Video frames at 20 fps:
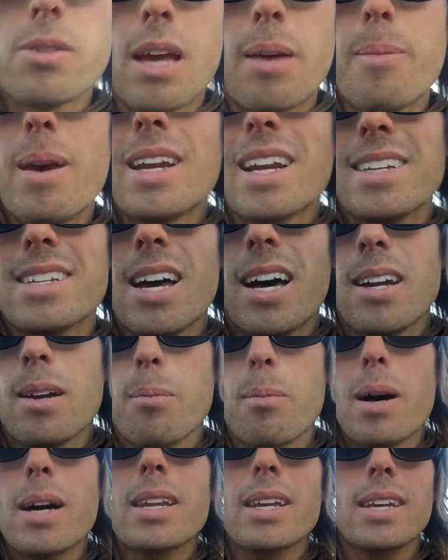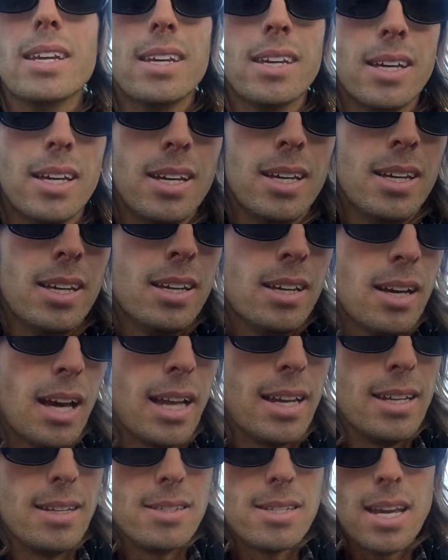I made a ton of money. I
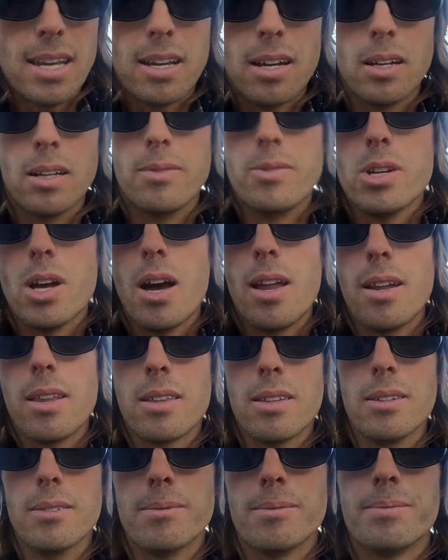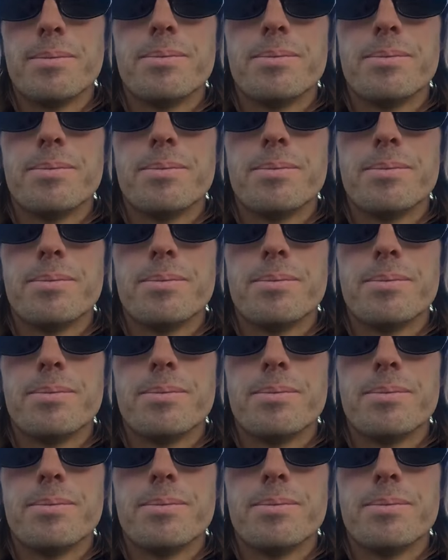didn't take care of Jonathan.